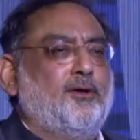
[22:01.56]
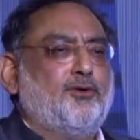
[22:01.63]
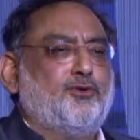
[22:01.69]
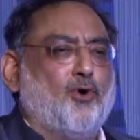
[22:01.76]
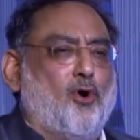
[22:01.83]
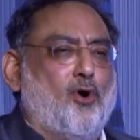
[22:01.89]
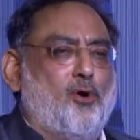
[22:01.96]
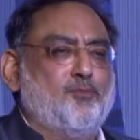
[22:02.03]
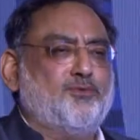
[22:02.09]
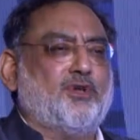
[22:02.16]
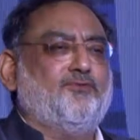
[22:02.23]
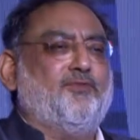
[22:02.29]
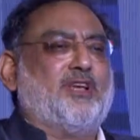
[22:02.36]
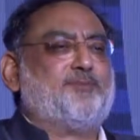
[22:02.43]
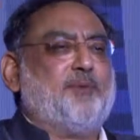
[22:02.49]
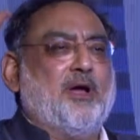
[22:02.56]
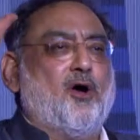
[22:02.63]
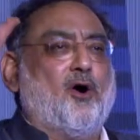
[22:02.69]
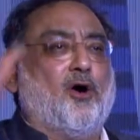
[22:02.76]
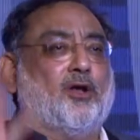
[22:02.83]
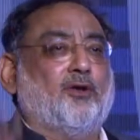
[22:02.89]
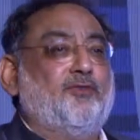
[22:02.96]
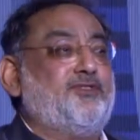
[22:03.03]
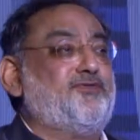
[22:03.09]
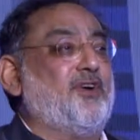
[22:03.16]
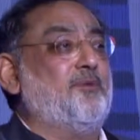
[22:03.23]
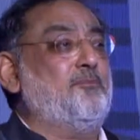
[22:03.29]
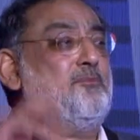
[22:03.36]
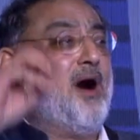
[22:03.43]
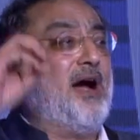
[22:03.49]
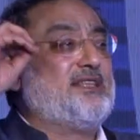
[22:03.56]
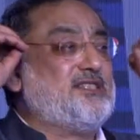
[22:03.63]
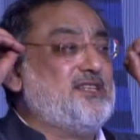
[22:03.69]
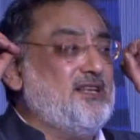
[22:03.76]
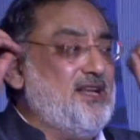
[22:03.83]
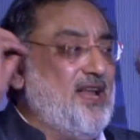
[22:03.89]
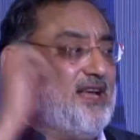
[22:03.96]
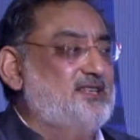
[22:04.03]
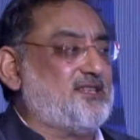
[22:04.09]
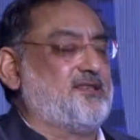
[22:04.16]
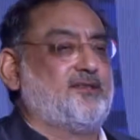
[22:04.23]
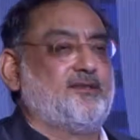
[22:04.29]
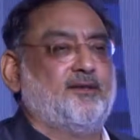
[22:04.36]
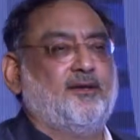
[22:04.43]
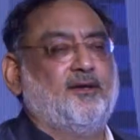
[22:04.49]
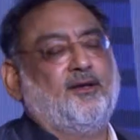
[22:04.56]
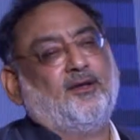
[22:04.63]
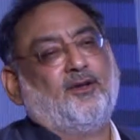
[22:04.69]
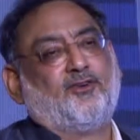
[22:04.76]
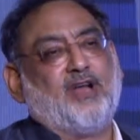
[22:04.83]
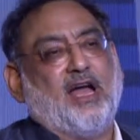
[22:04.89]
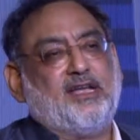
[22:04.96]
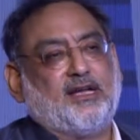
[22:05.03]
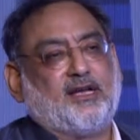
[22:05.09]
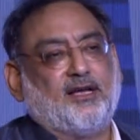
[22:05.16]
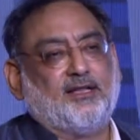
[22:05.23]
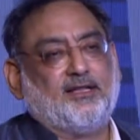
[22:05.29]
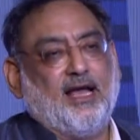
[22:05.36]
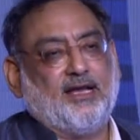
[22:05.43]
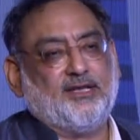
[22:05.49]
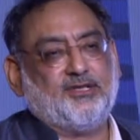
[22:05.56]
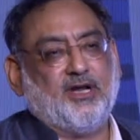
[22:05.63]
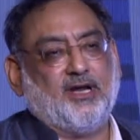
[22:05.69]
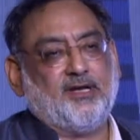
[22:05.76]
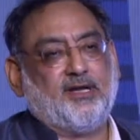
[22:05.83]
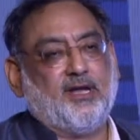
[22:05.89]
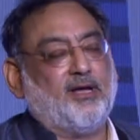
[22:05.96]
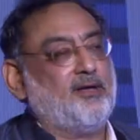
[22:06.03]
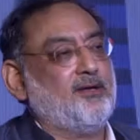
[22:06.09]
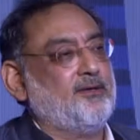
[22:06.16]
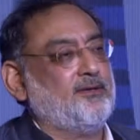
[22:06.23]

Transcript: tomes on West Bengal, which were much less radical than JNK.